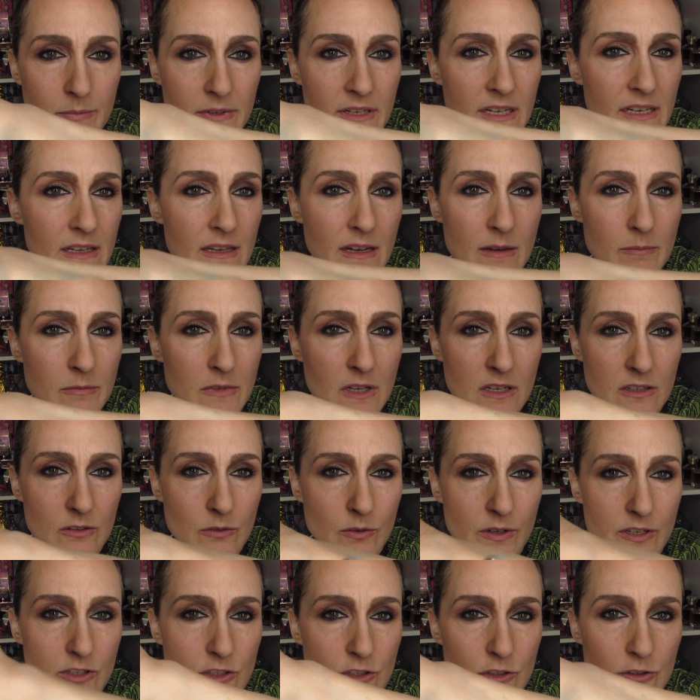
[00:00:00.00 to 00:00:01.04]
And I'm not
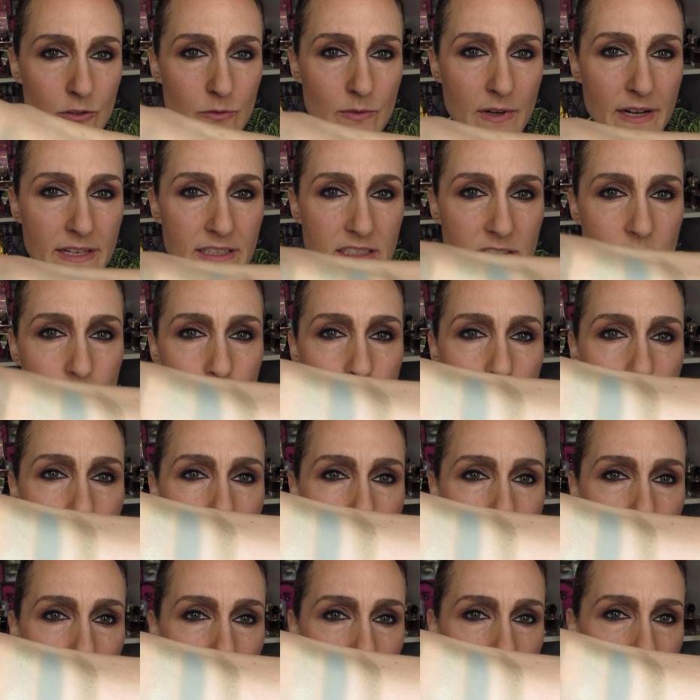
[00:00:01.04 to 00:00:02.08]
quite sure why I didn't
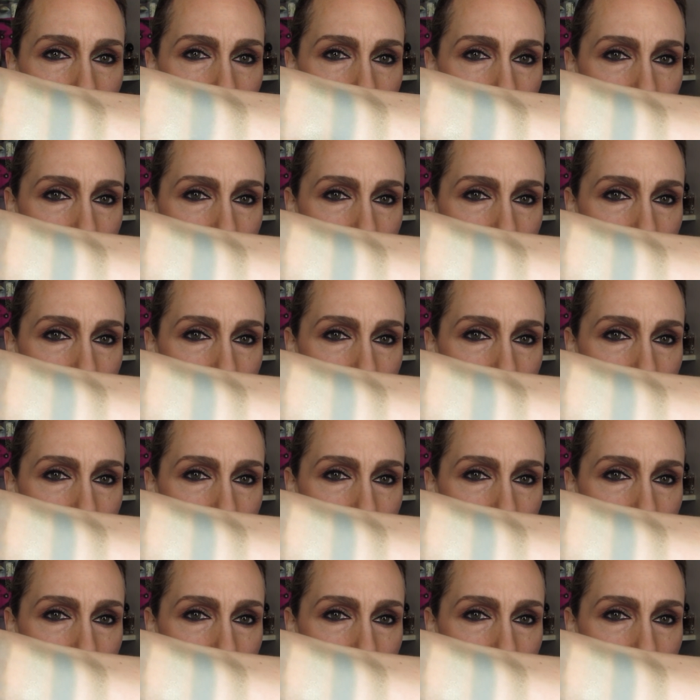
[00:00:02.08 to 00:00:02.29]
remember that